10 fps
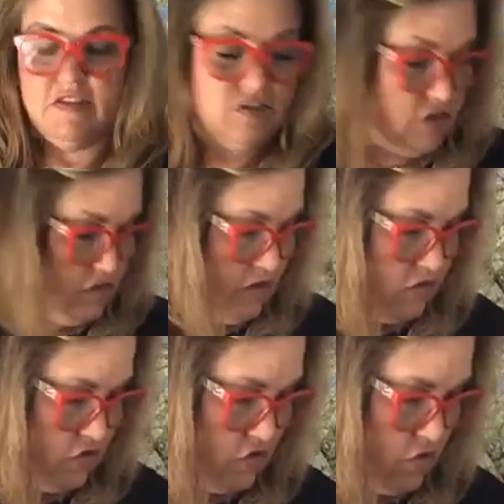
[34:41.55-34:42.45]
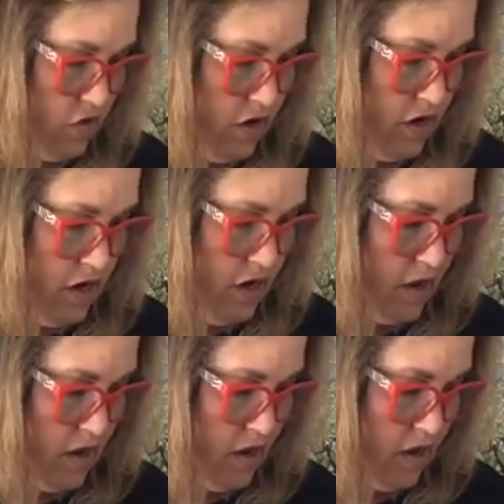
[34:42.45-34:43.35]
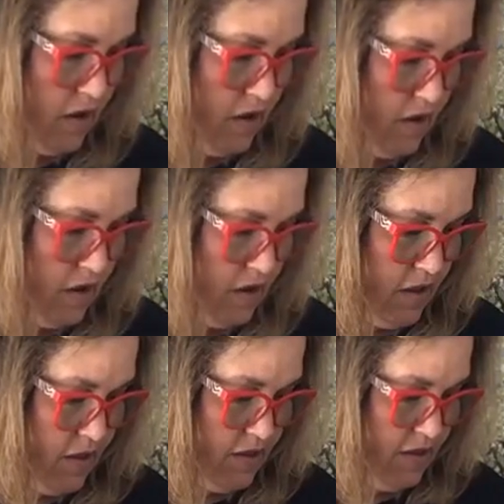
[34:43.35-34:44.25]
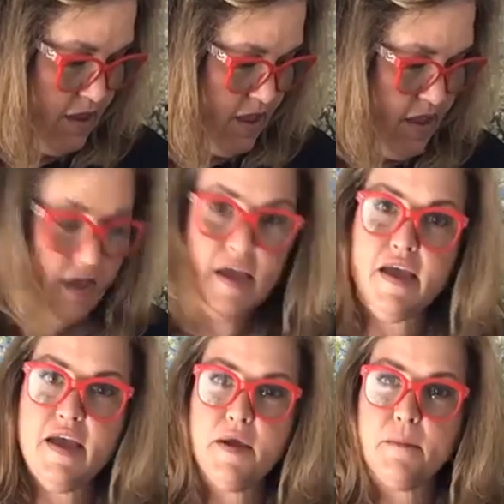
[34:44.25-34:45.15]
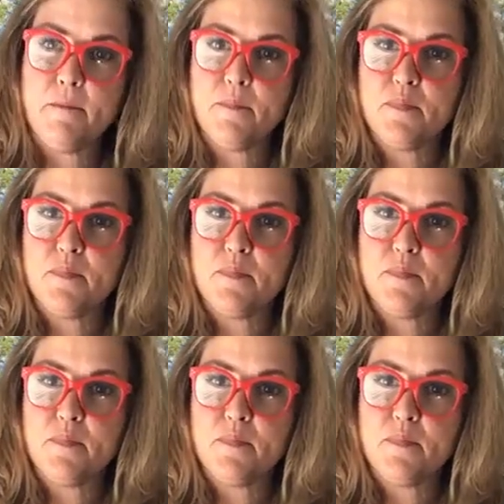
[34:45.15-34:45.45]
seashell tells a story. Yay.